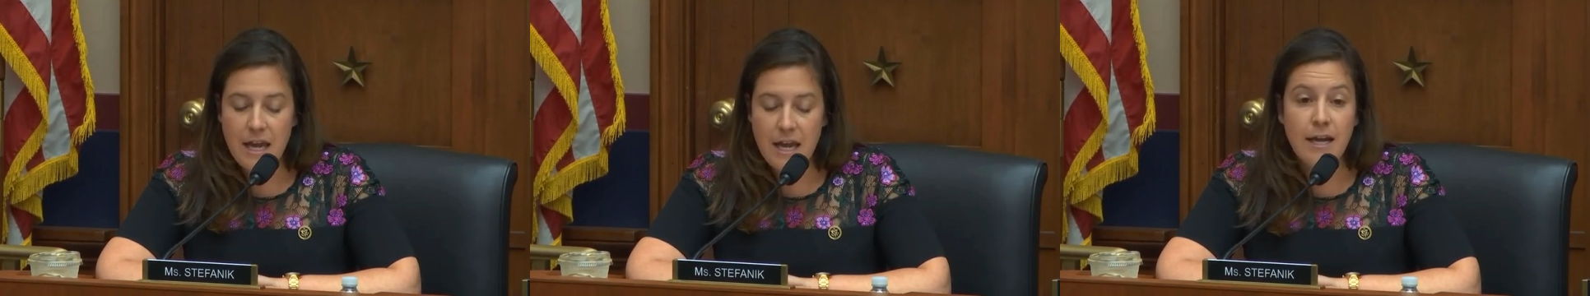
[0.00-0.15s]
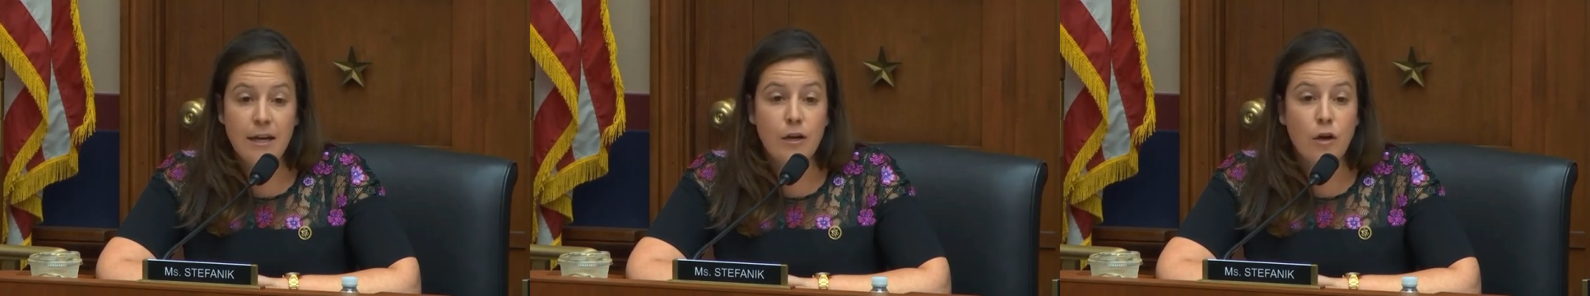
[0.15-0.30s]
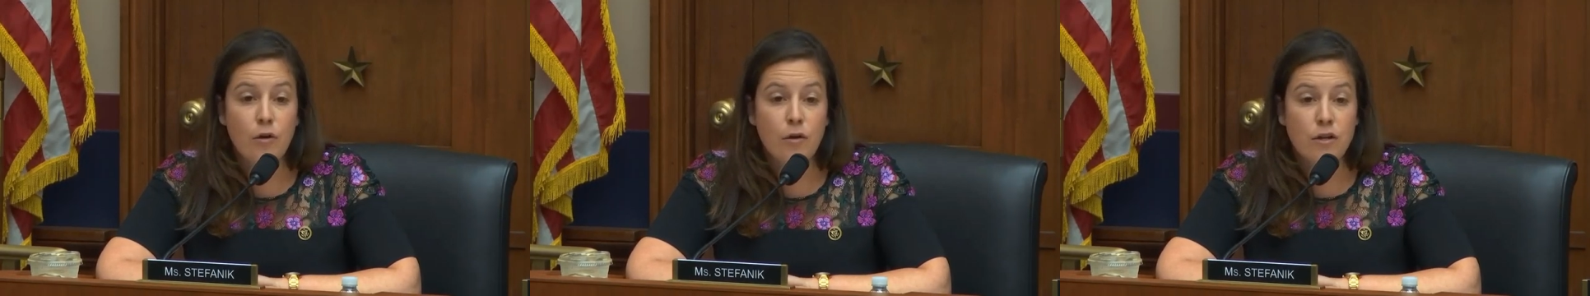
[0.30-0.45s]

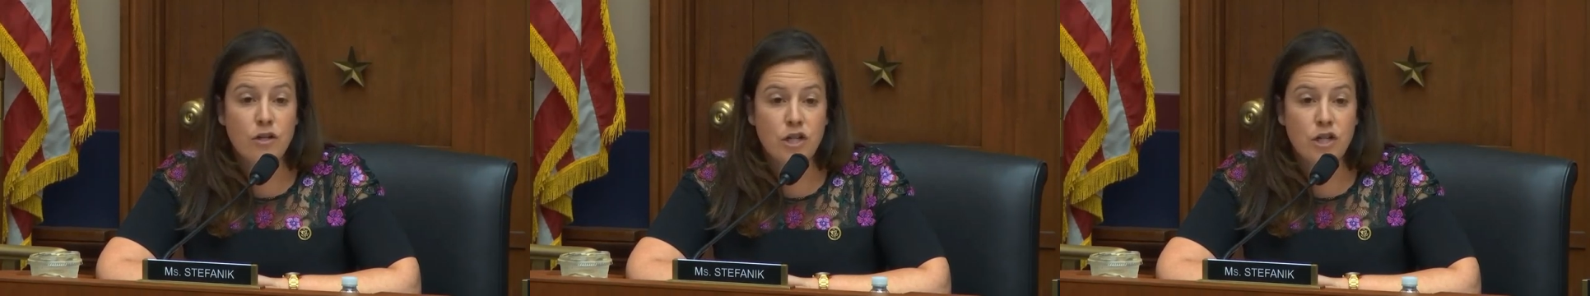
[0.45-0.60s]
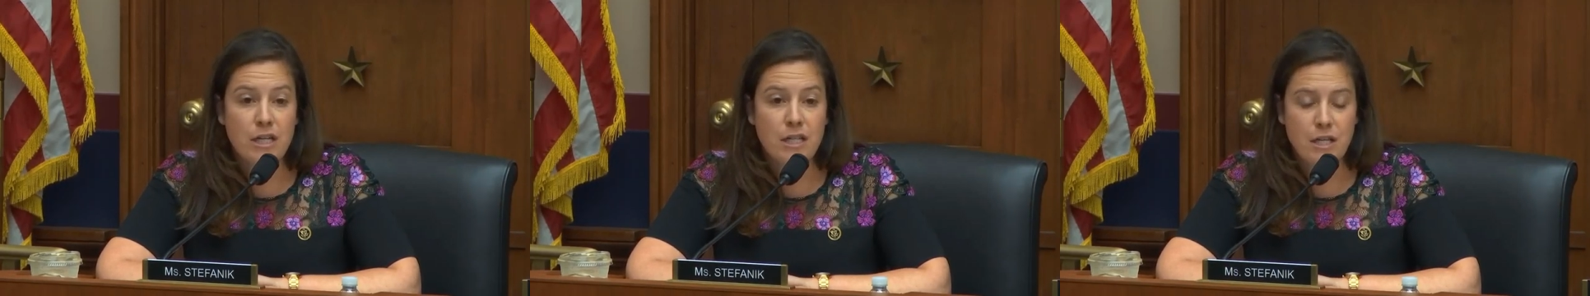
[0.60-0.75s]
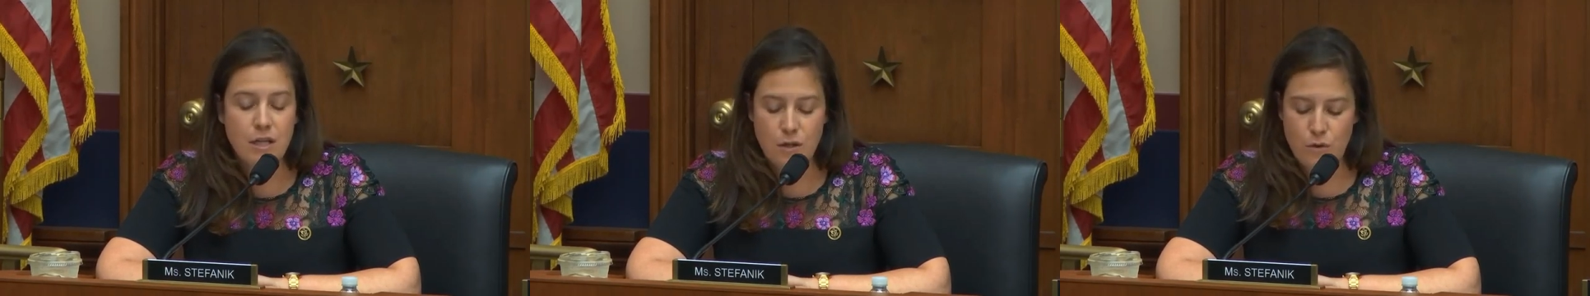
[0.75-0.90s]

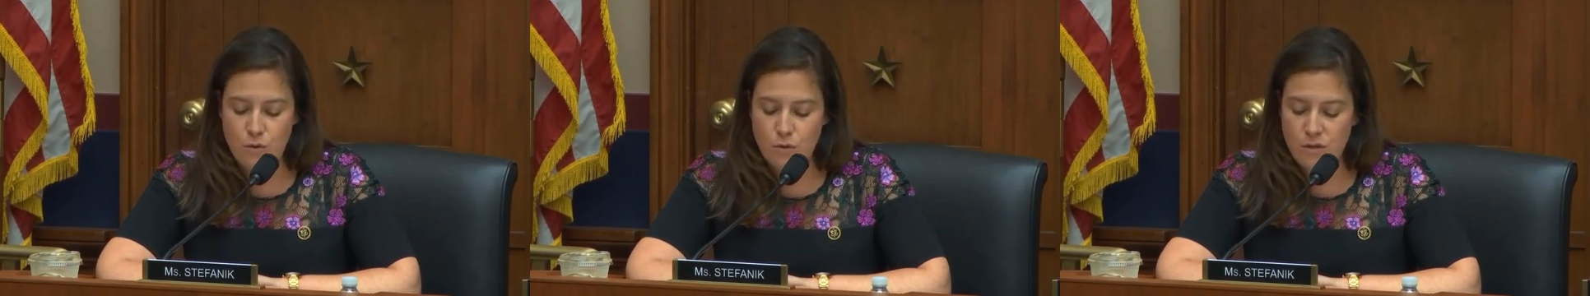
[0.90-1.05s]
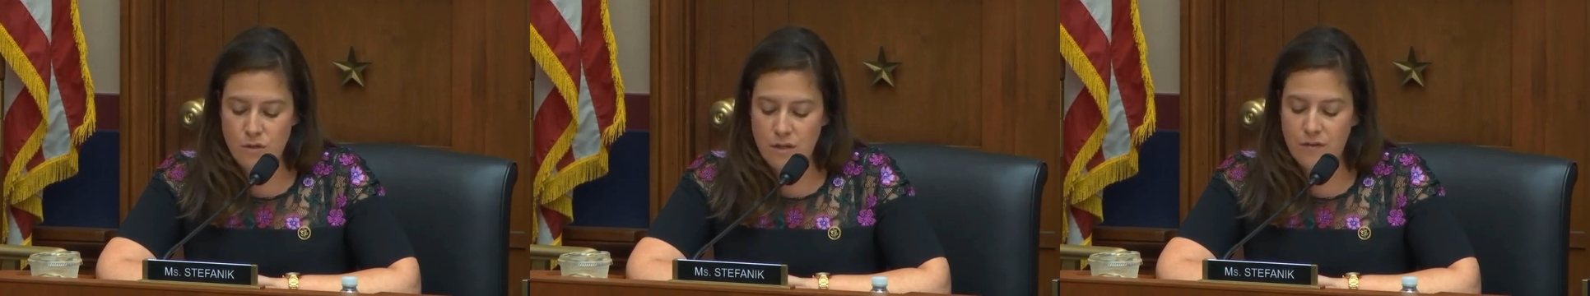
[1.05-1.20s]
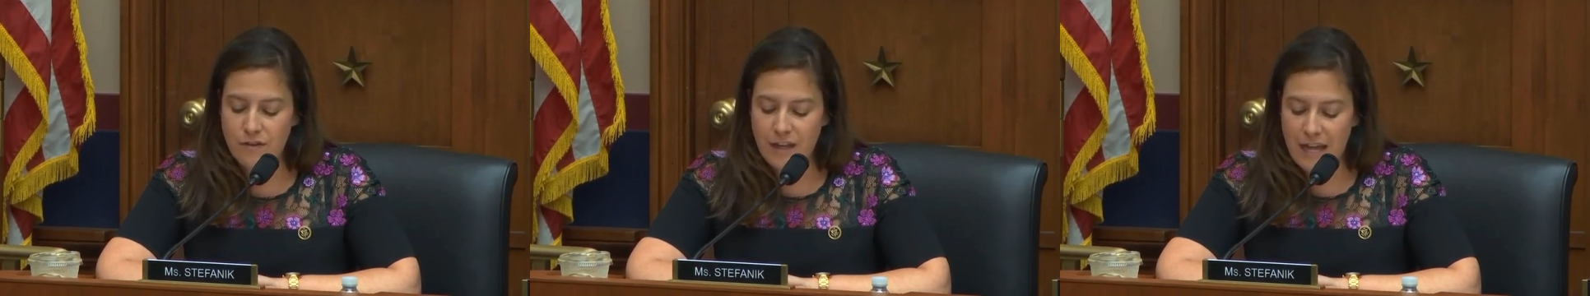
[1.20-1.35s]
encouraging the
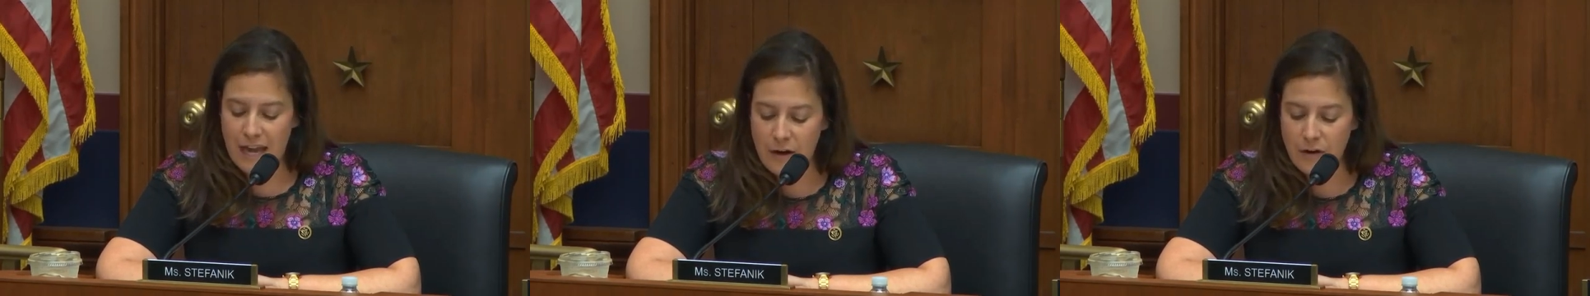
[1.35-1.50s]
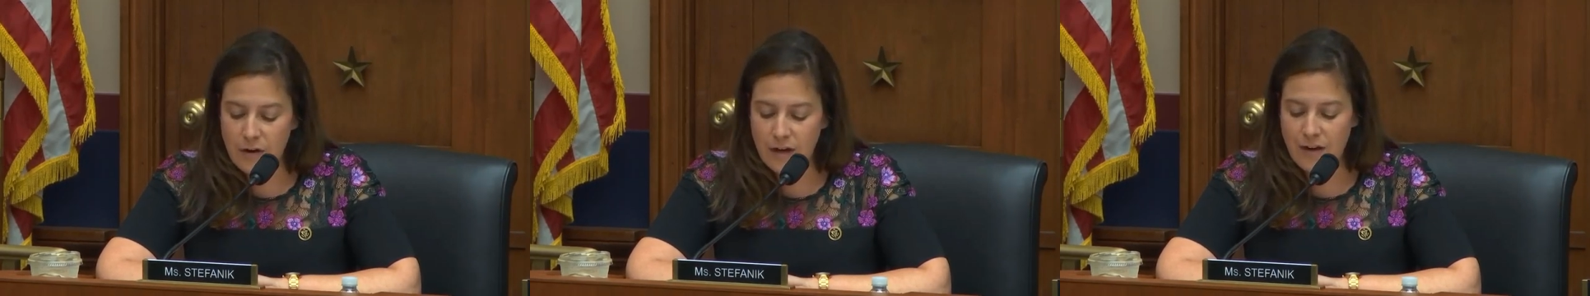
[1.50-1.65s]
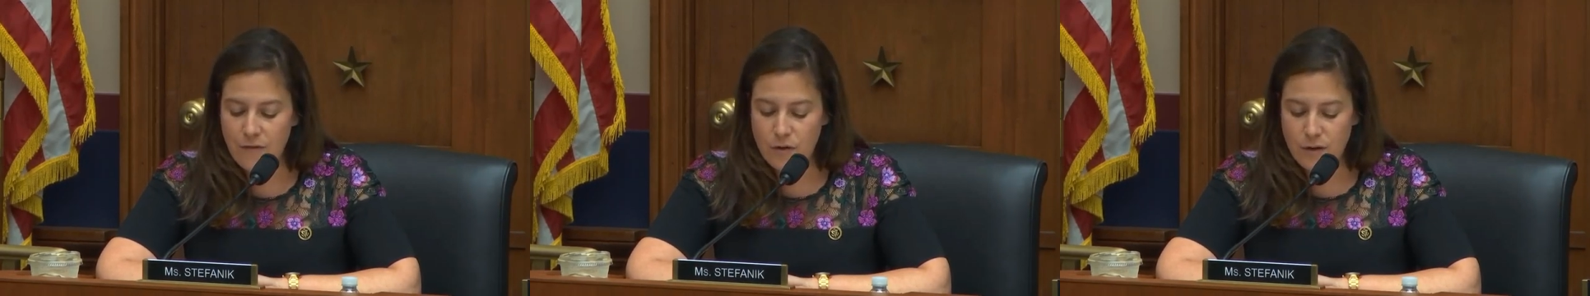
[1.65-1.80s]
use of
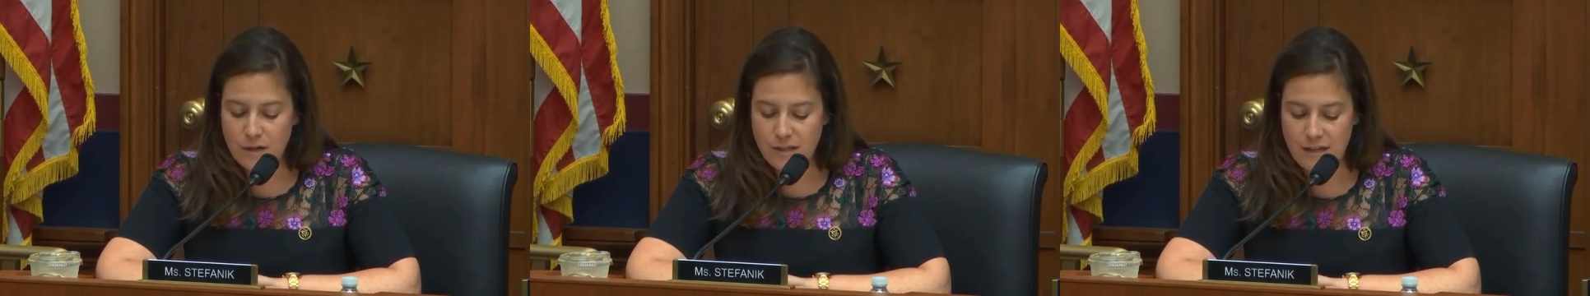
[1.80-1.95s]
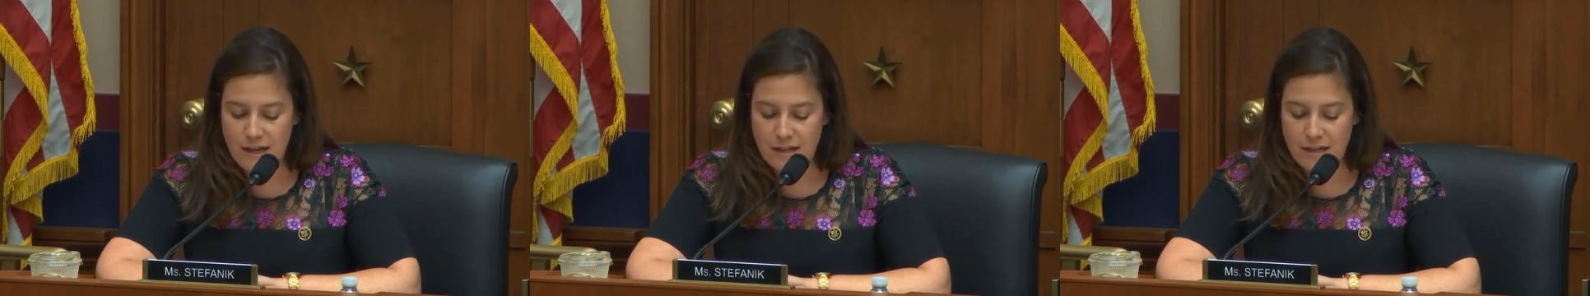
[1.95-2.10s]
caregiver